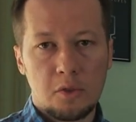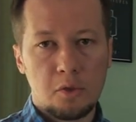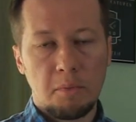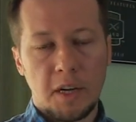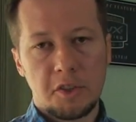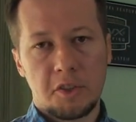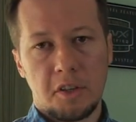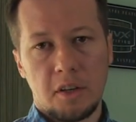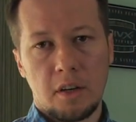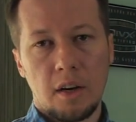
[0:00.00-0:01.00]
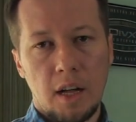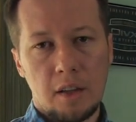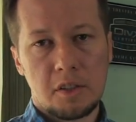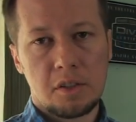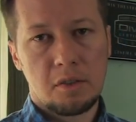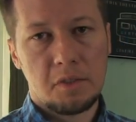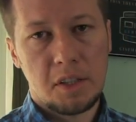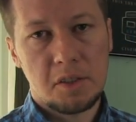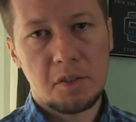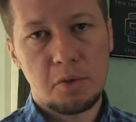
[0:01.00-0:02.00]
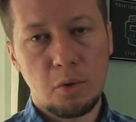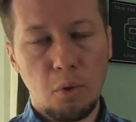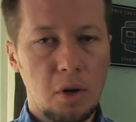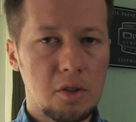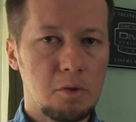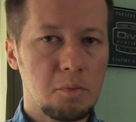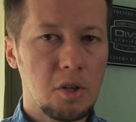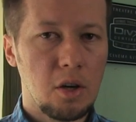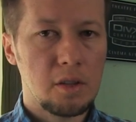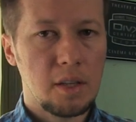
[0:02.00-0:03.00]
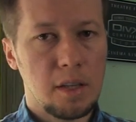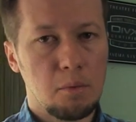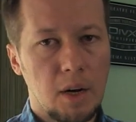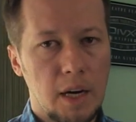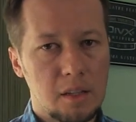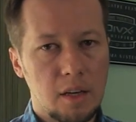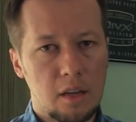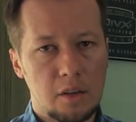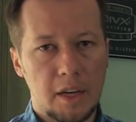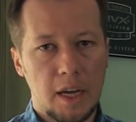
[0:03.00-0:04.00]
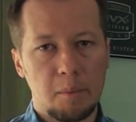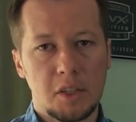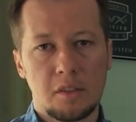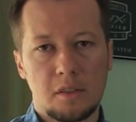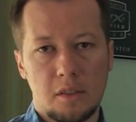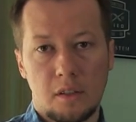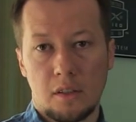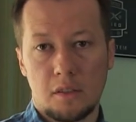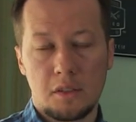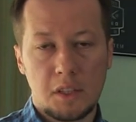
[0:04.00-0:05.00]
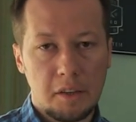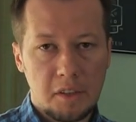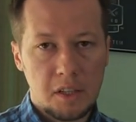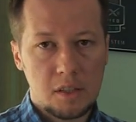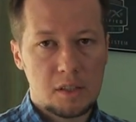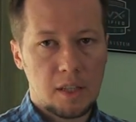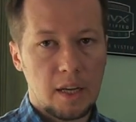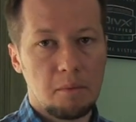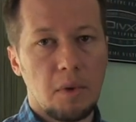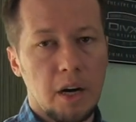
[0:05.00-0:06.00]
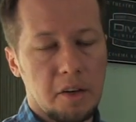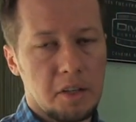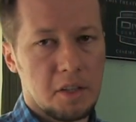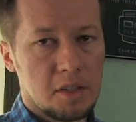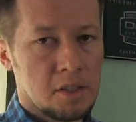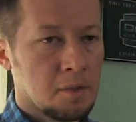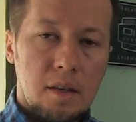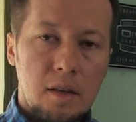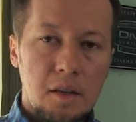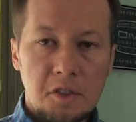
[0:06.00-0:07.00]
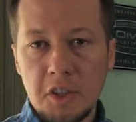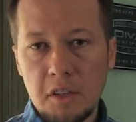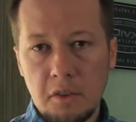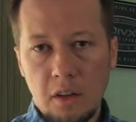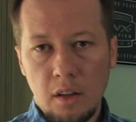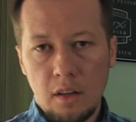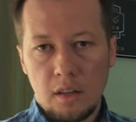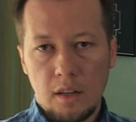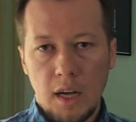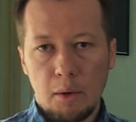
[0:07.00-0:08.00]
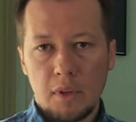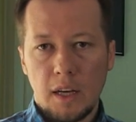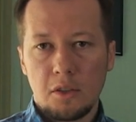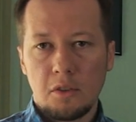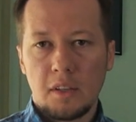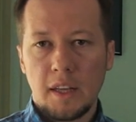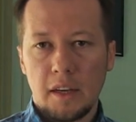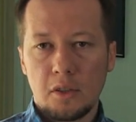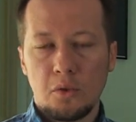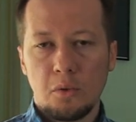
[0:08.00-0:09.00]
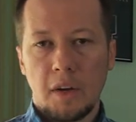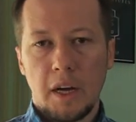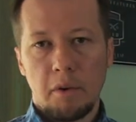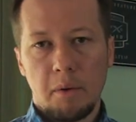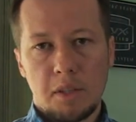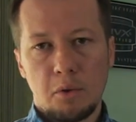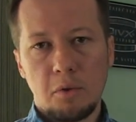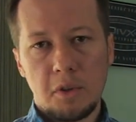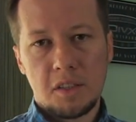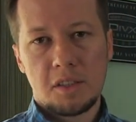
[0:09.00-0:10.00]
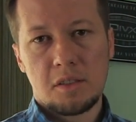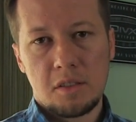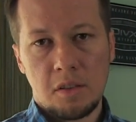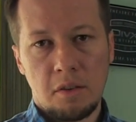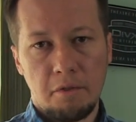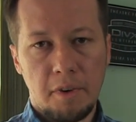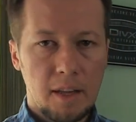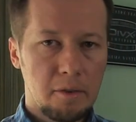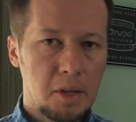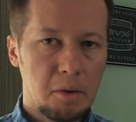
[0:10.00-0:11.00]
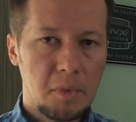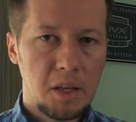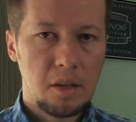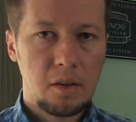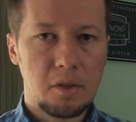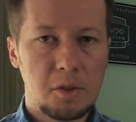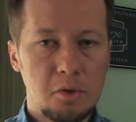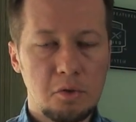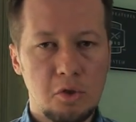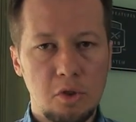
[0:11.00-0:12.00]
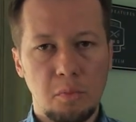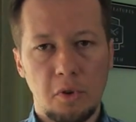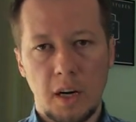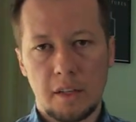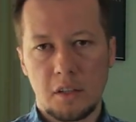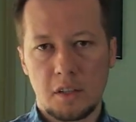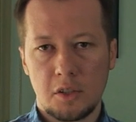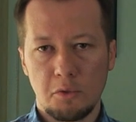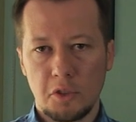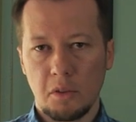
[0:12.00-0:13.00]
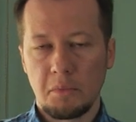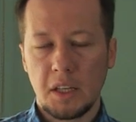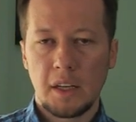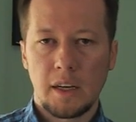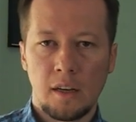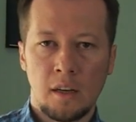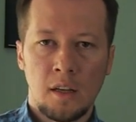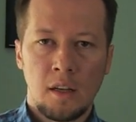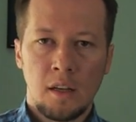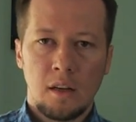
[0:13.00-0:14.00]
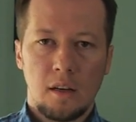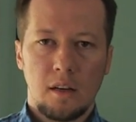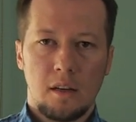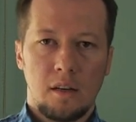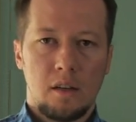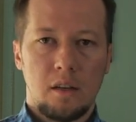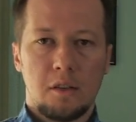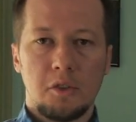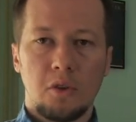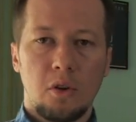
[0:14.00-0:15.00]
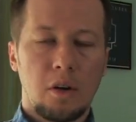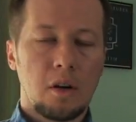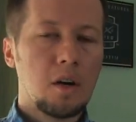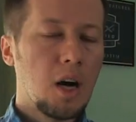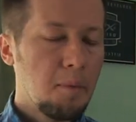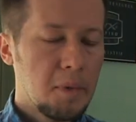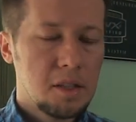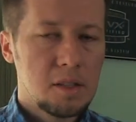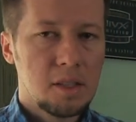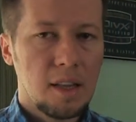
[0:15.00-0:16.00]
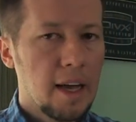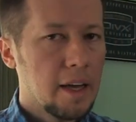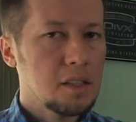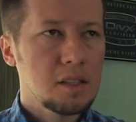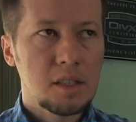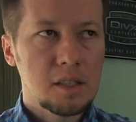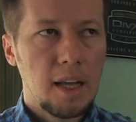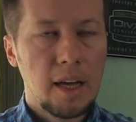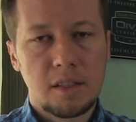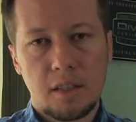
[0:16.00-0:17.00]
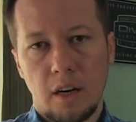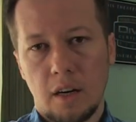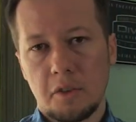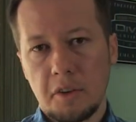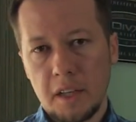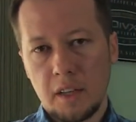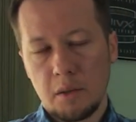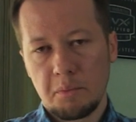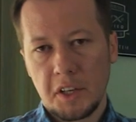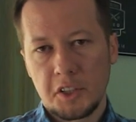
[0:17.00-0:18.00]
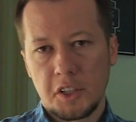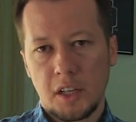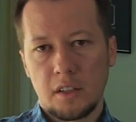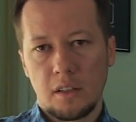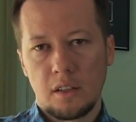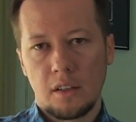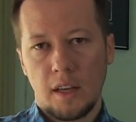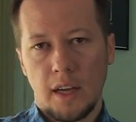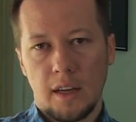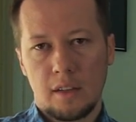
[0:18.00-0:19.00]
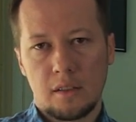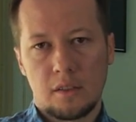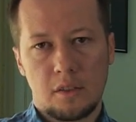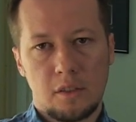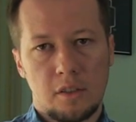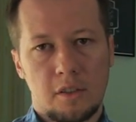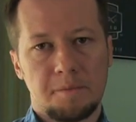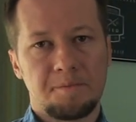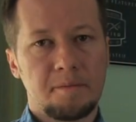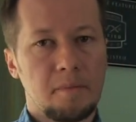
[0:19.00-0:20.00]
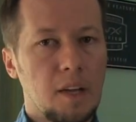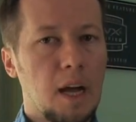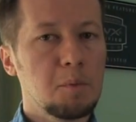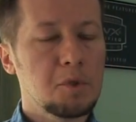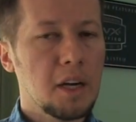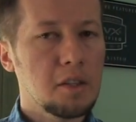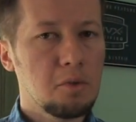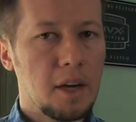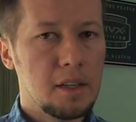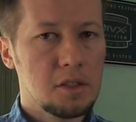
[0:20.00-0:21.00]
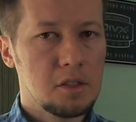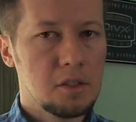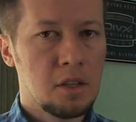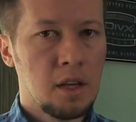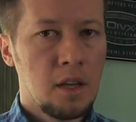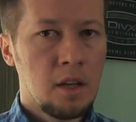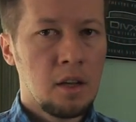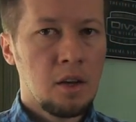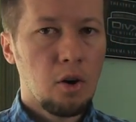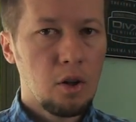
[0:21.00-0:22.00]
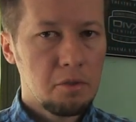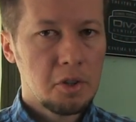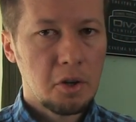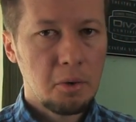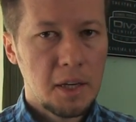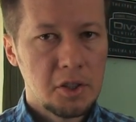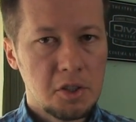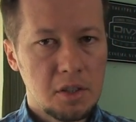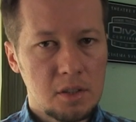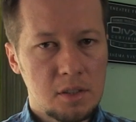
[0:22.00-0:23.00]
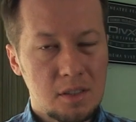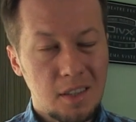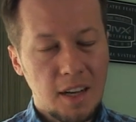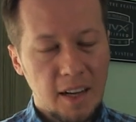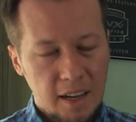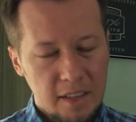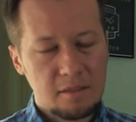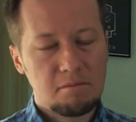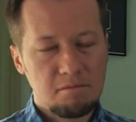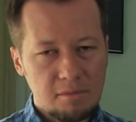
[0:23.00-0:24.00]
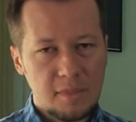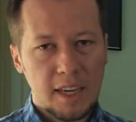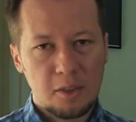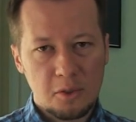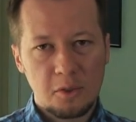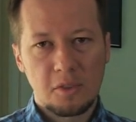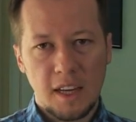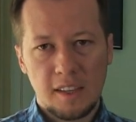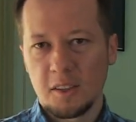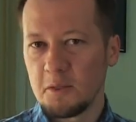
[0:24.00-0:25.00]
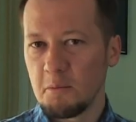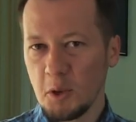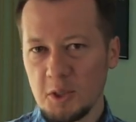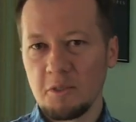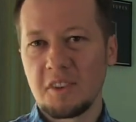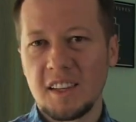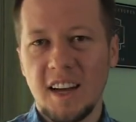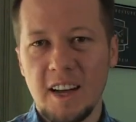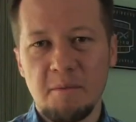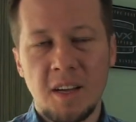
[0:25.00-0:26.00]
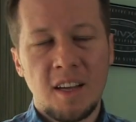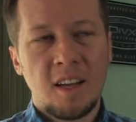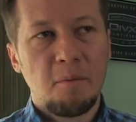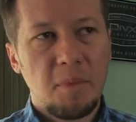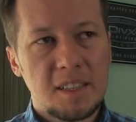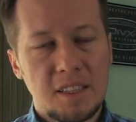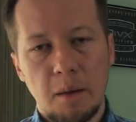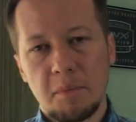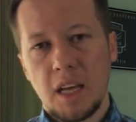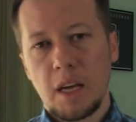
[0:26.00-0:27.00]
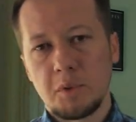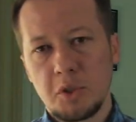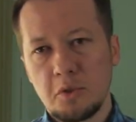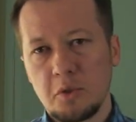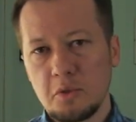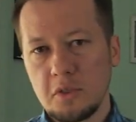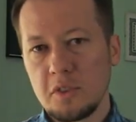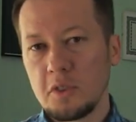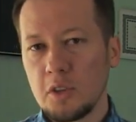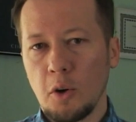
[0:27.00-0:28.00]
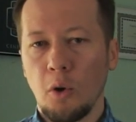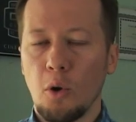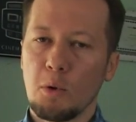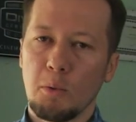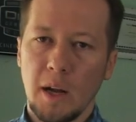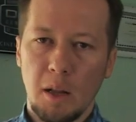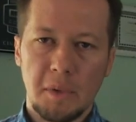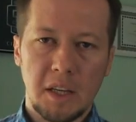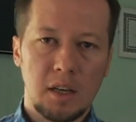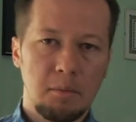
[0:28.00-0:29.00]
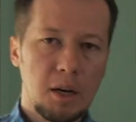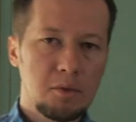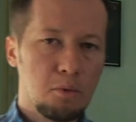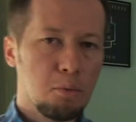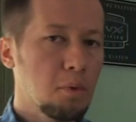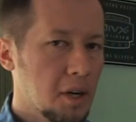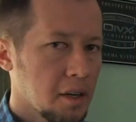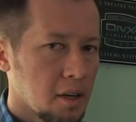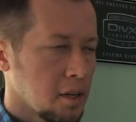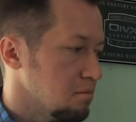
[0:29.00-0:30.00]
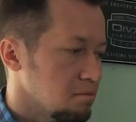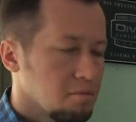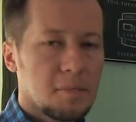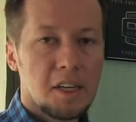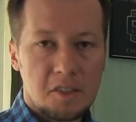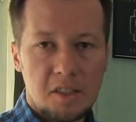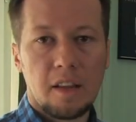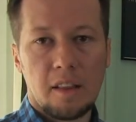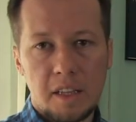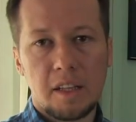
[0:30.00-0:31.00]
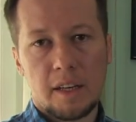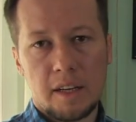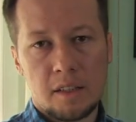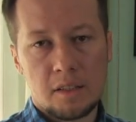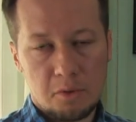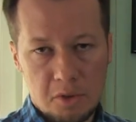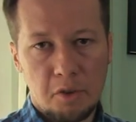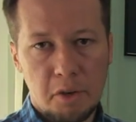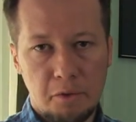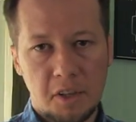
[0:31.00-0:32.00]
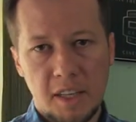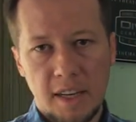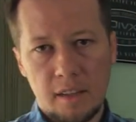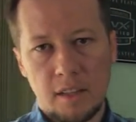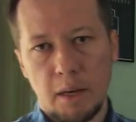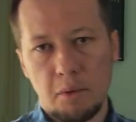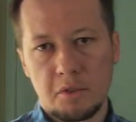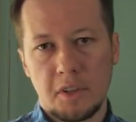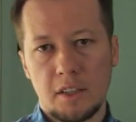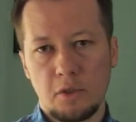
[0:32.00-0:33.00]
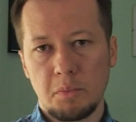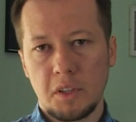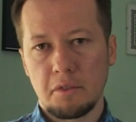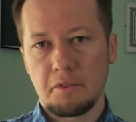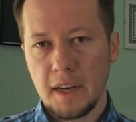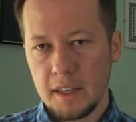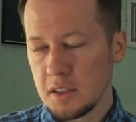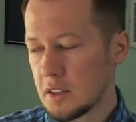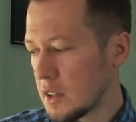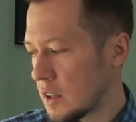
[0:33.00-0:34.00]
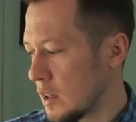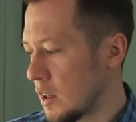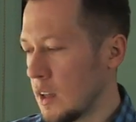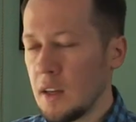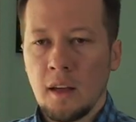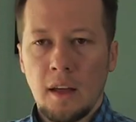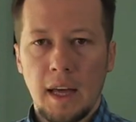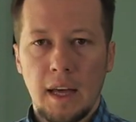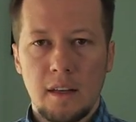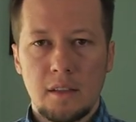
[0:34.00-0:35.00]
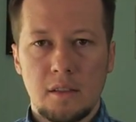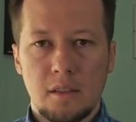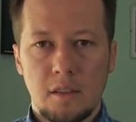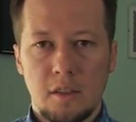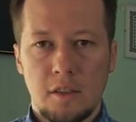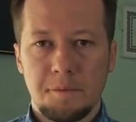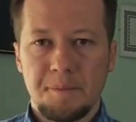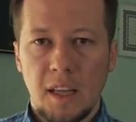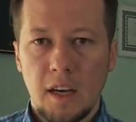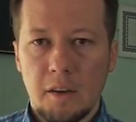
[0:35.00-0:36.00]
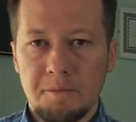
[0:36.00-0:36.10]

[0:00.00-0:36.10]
to measure colors of these new quantum dot and wide color gamut uh, TVs and monitors. In general, I would like to thank to everyone who is following me on YouTube or other social media. Uh, your comments, likes, dislikes are greatly appreciated and uh, I'm trying to answer all of your questions. I get to do that most of the time, but sometimes due to, you know, overwhelming amount of work, there is a little delay. So sorry for that. I will try to be faster. And uh, yeah,